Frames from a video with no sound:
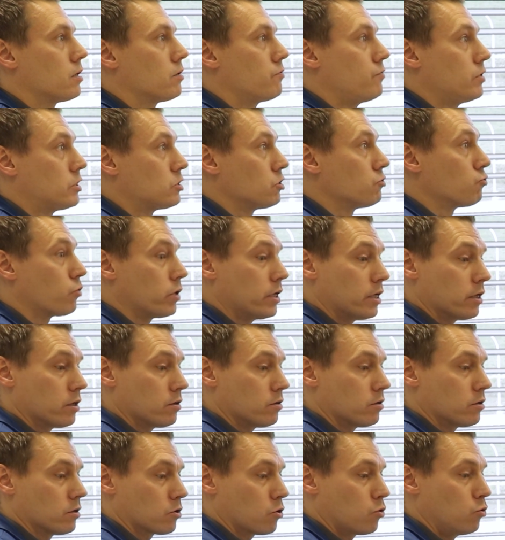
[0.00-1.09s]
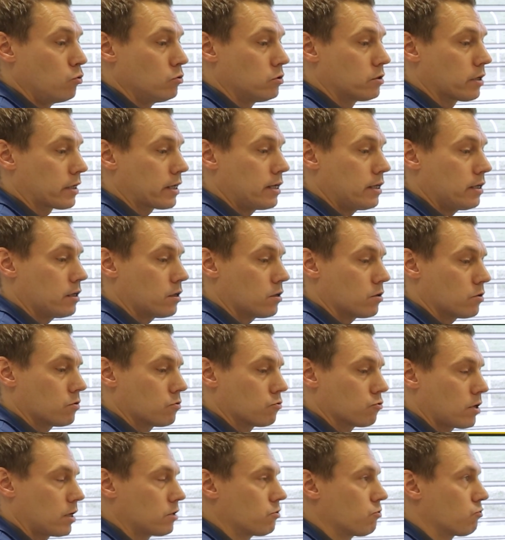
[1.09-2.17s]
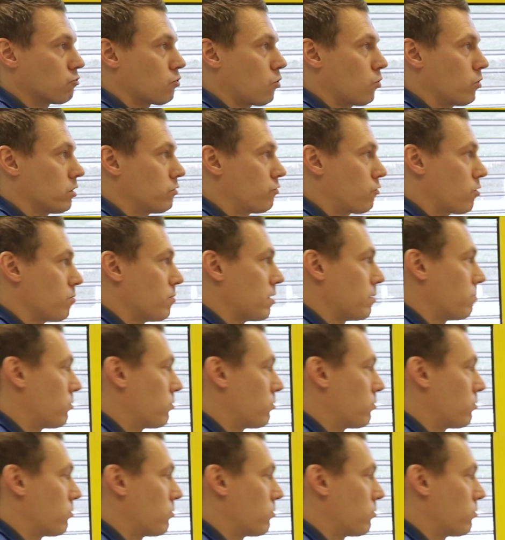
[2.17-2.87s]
which is really a cool technique. So I stole it from my